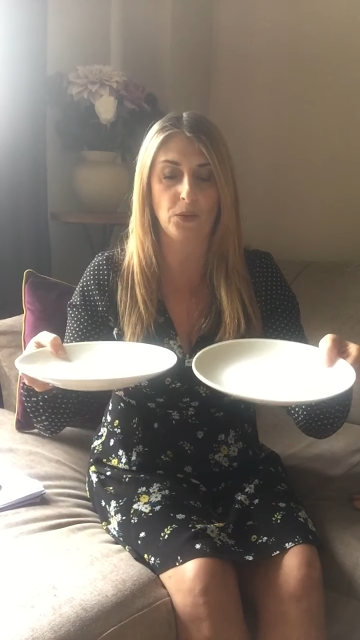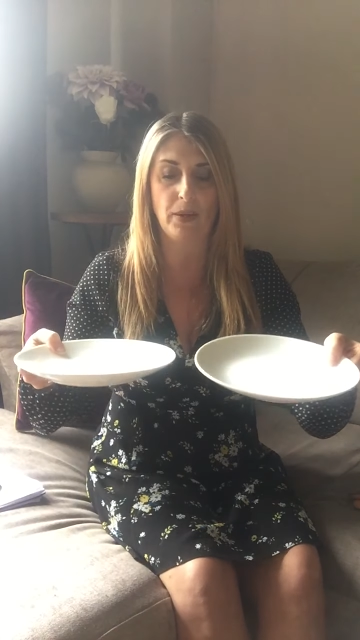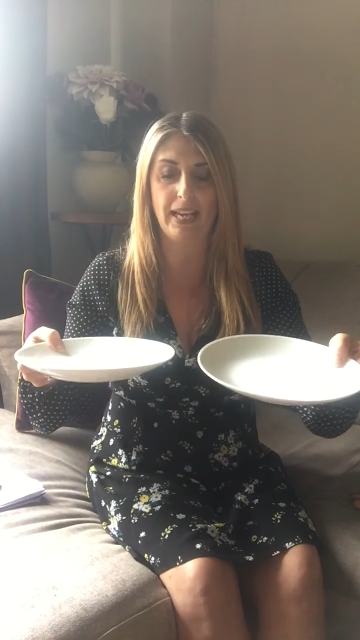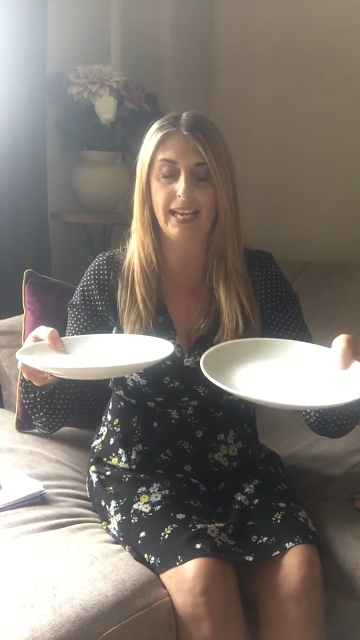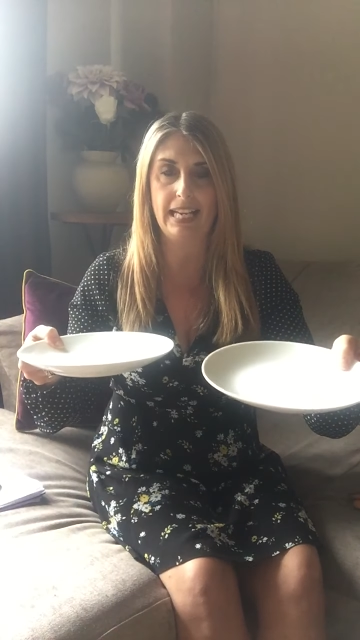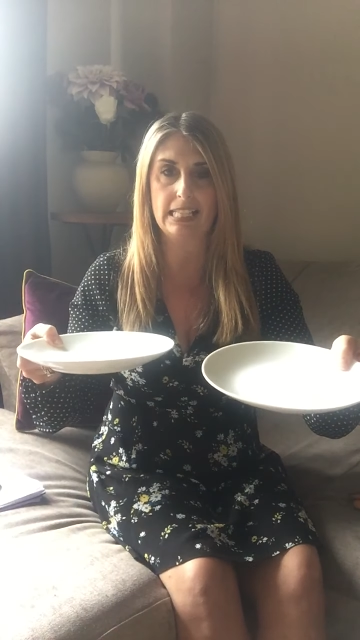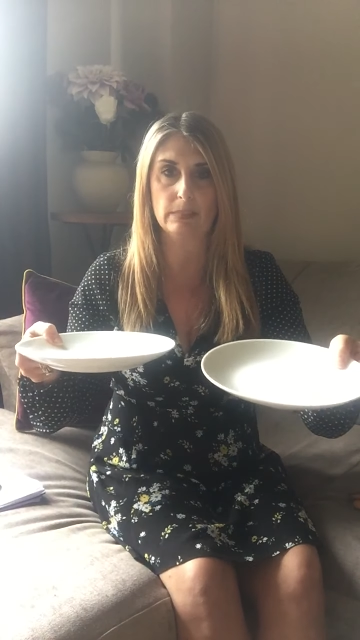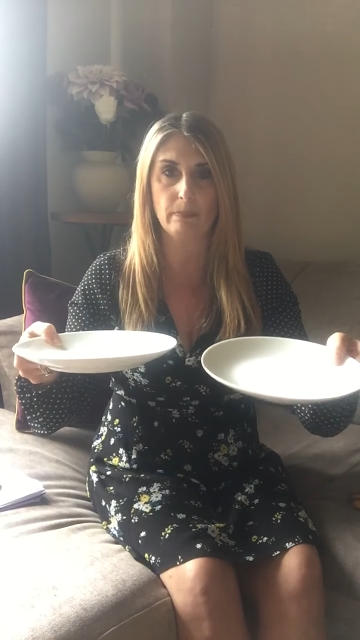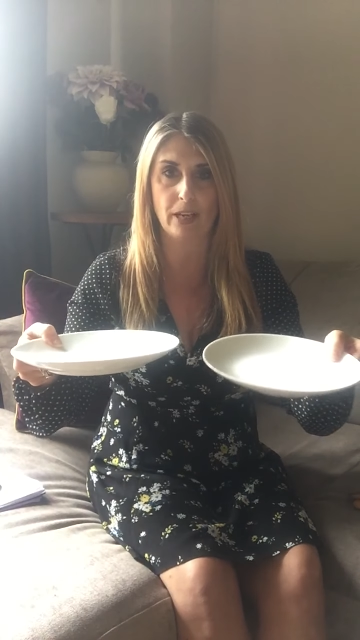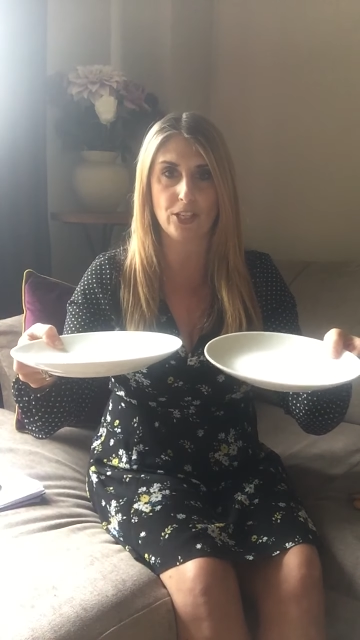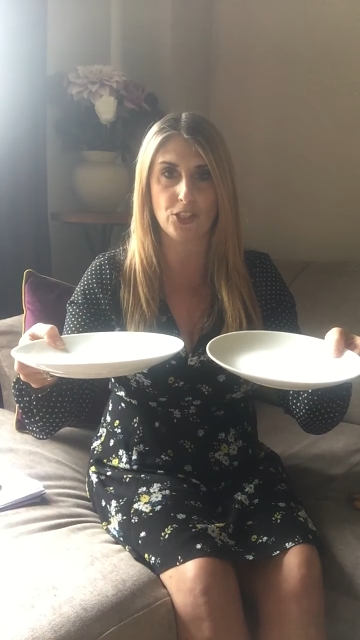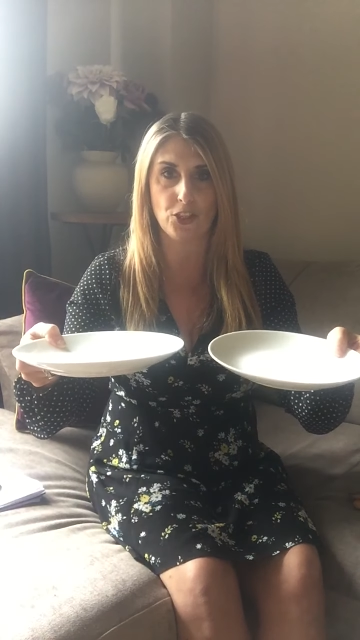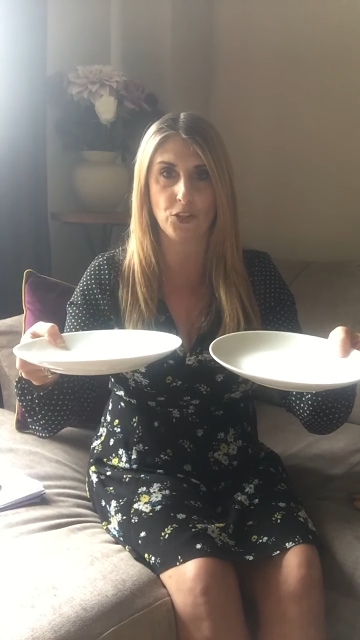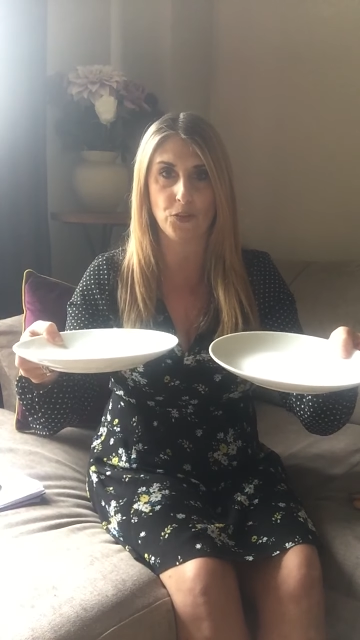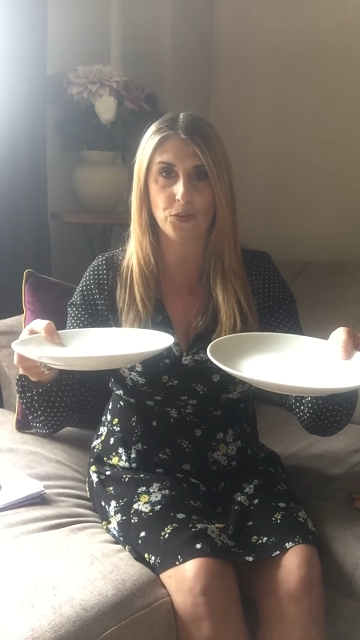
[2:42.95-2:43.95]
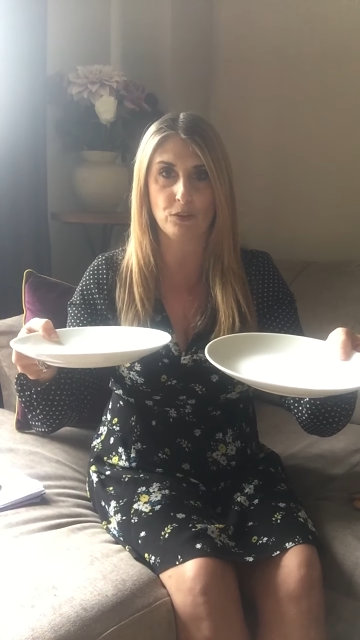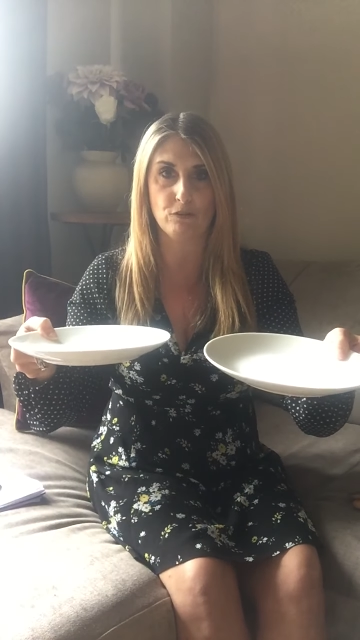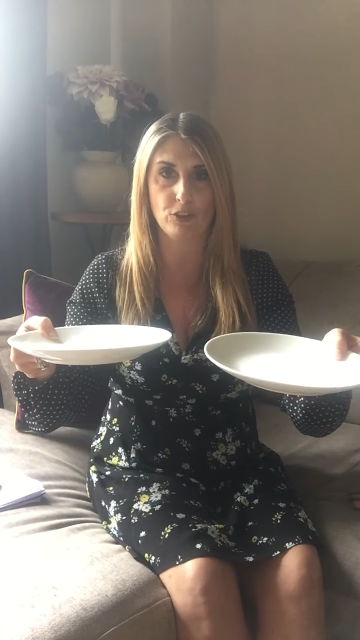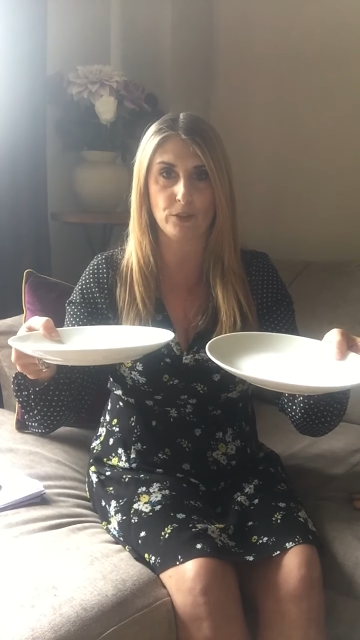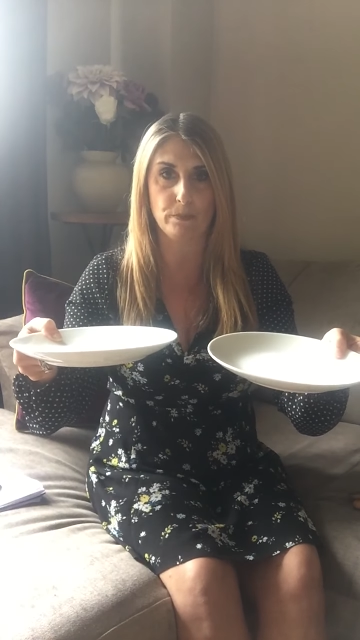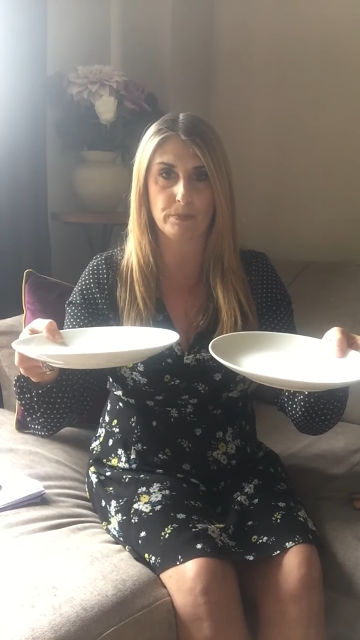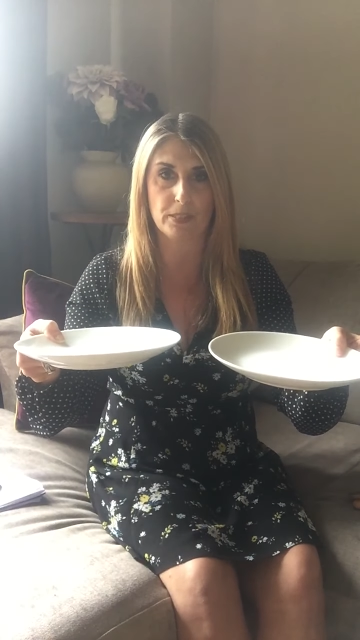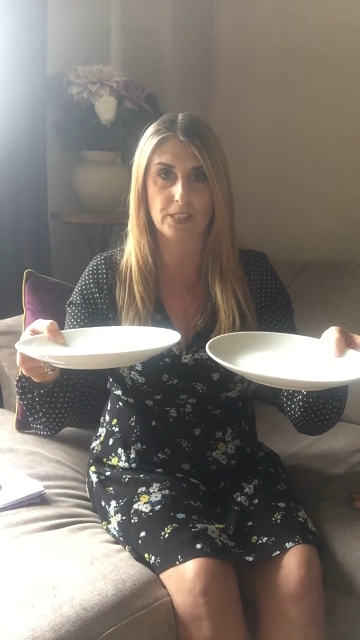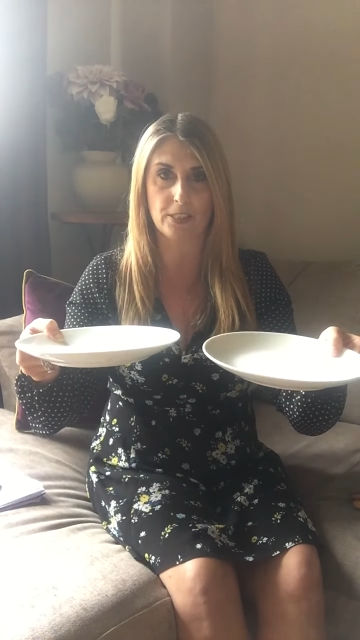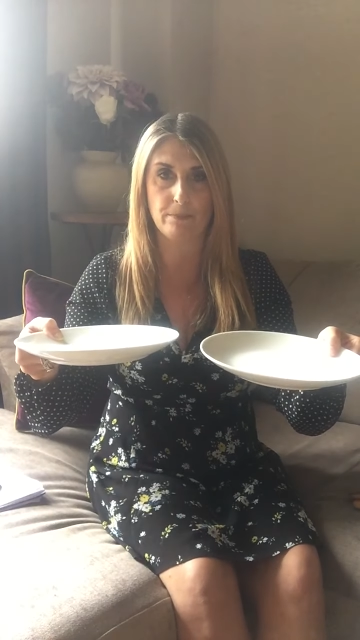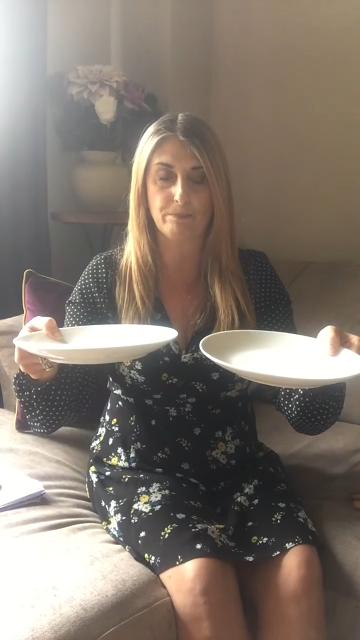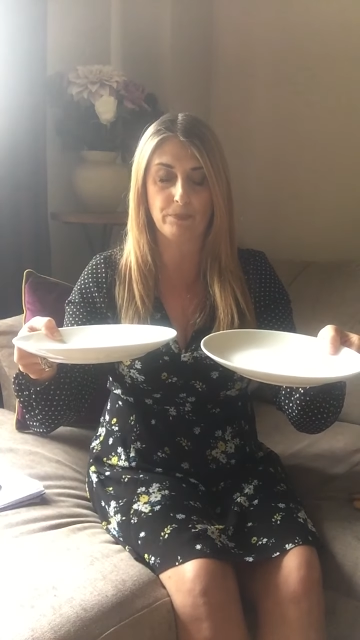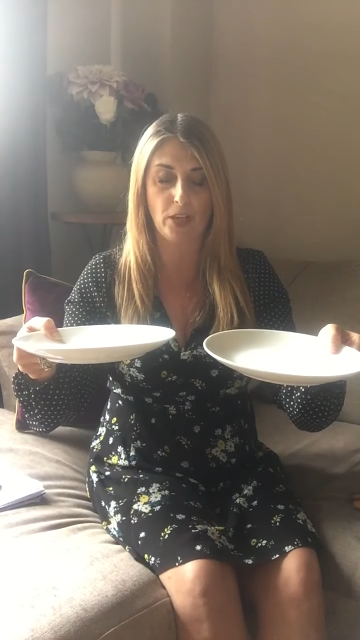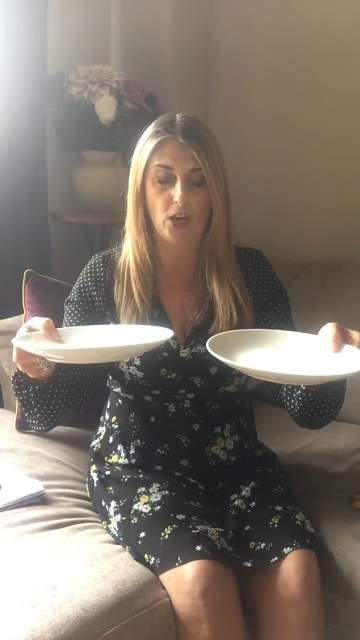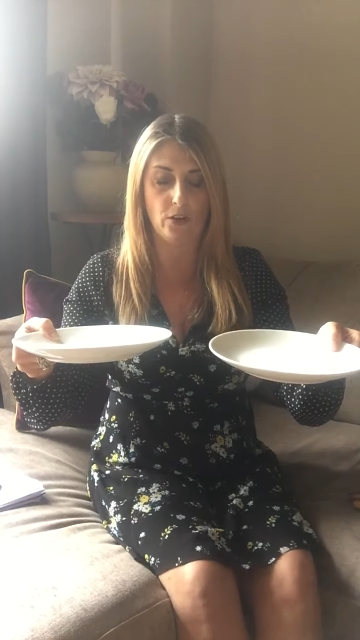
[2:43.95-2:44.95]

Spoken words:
So here's my 2 groups.